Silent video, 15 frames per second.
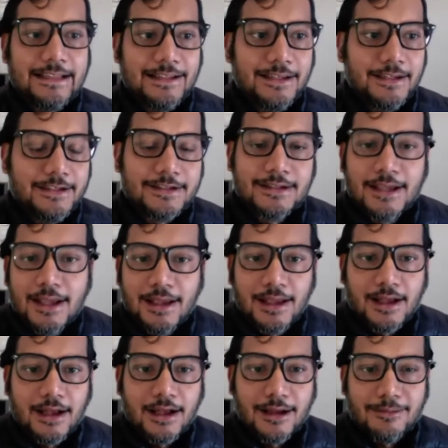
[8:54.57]
these
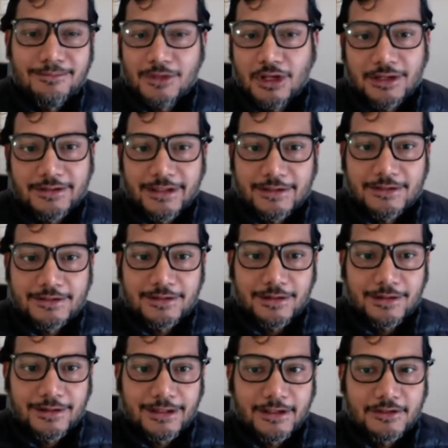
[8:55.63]
not
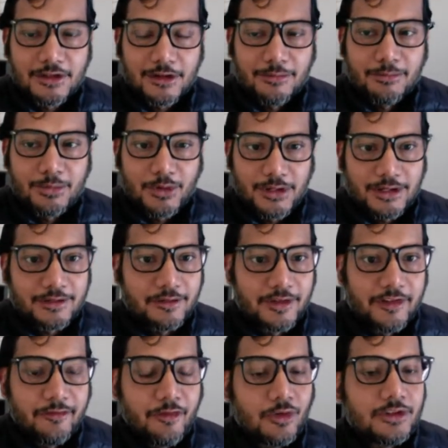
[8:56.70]
necessarily sort of
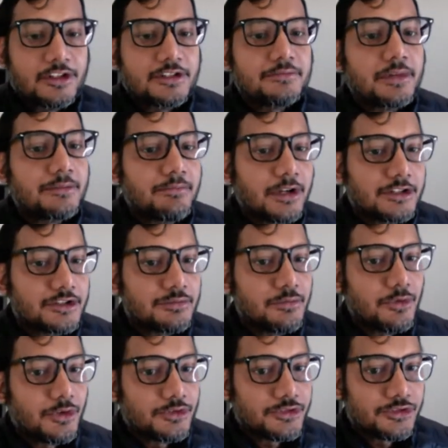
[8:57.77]
productivity focused, but much
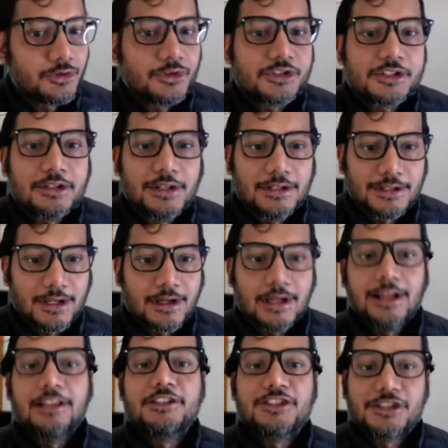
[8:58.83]
more social and
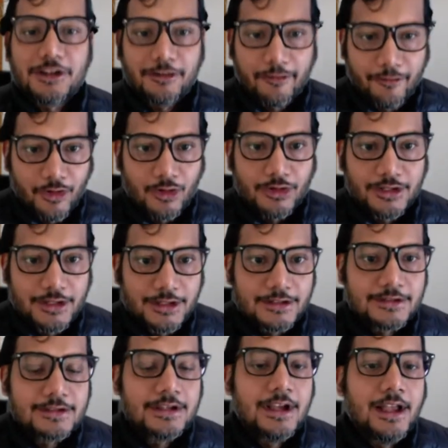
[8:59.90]
culture
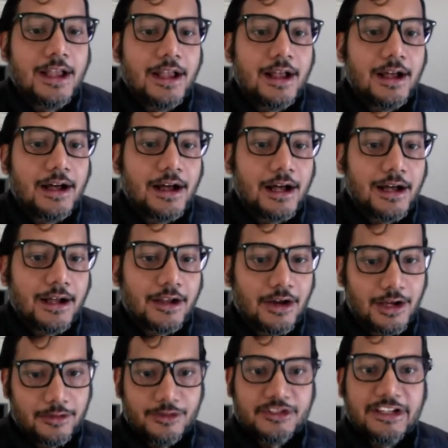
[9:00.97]
focused
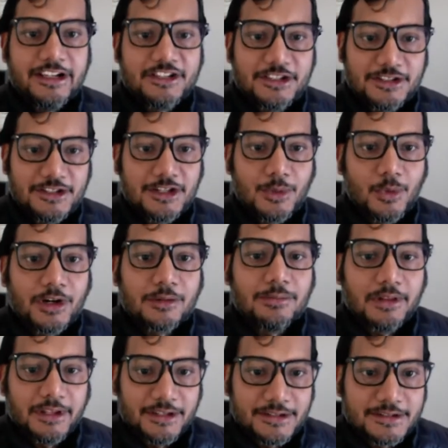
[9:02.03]
conversations in the
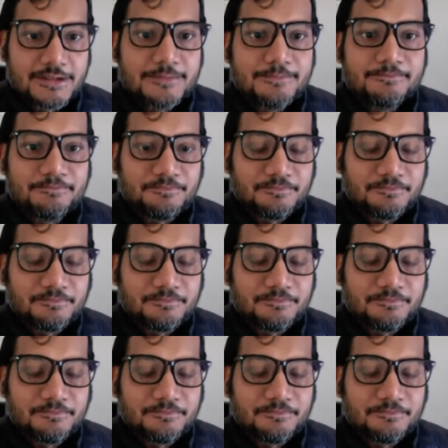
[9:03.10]
workplace.